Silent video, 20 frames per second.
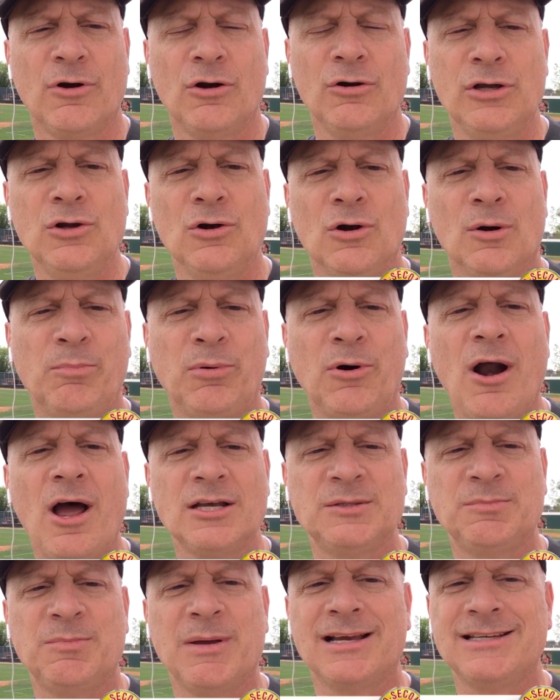your
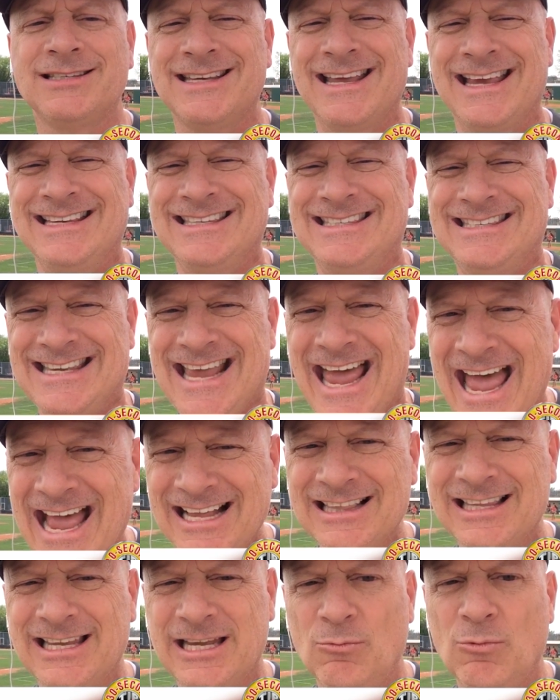prospects
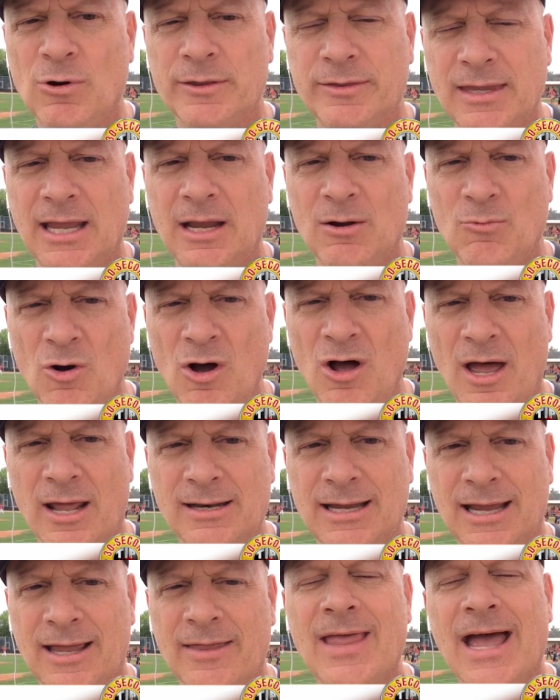exactly what they want,
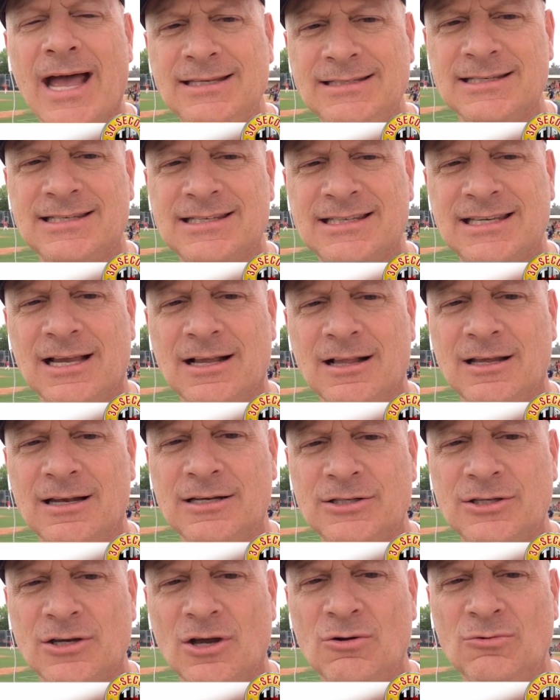and that's a skill in
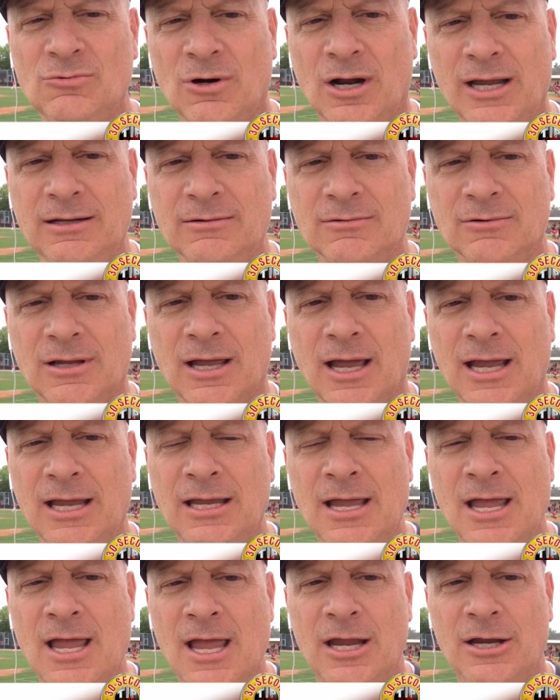its own right, okay?